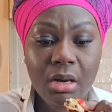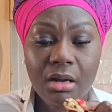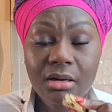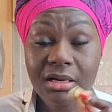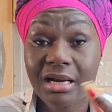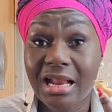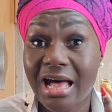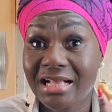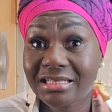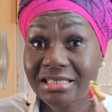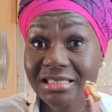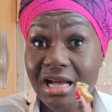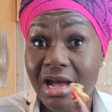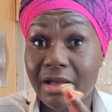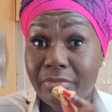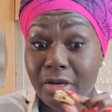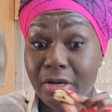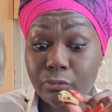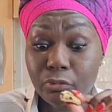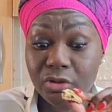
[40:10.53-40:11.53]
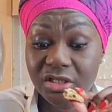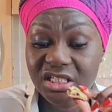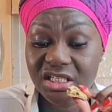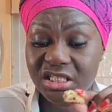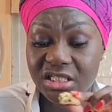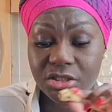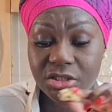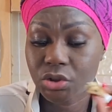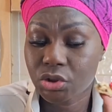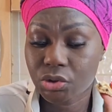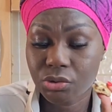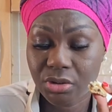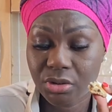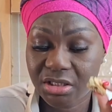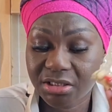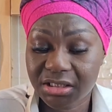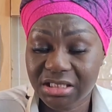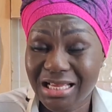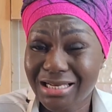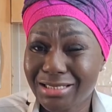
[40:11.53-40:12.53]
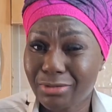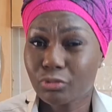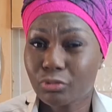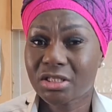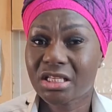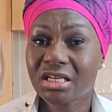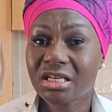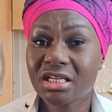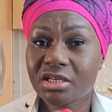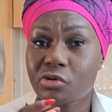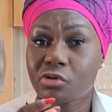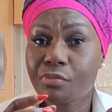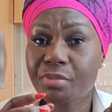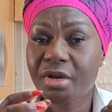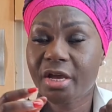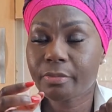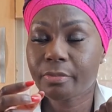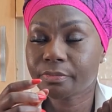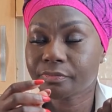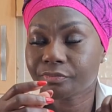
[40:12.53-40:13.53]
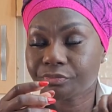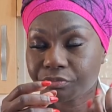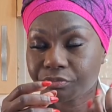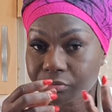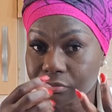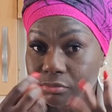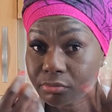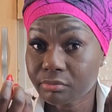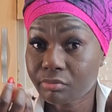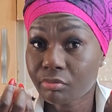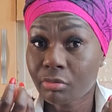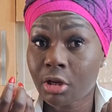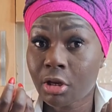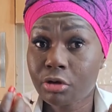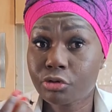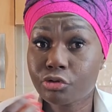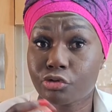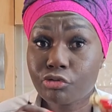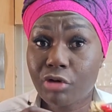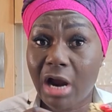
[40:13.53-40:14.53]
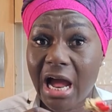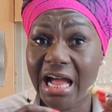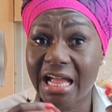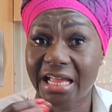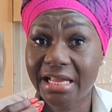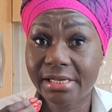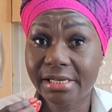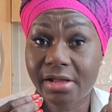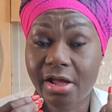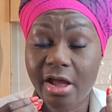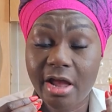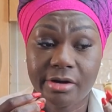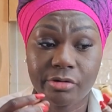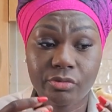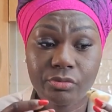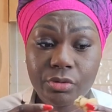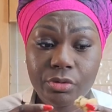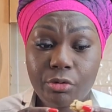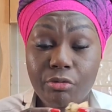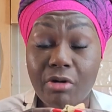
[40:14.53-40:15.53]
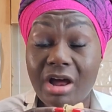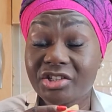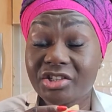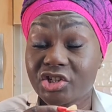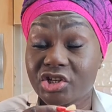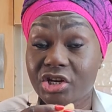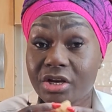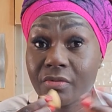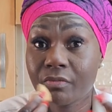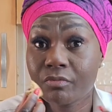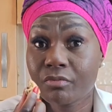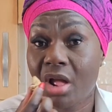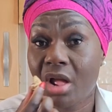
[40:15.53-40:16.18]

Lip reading: Last time, and we didn't do this, and it was a little bit dry and crunchy.